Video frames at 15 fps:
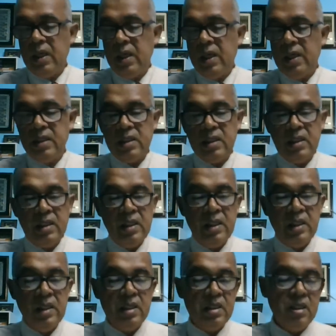as
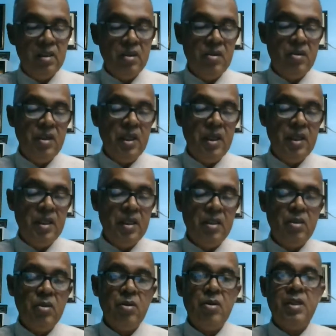it related
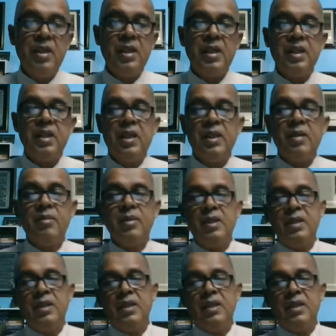to drug therapy.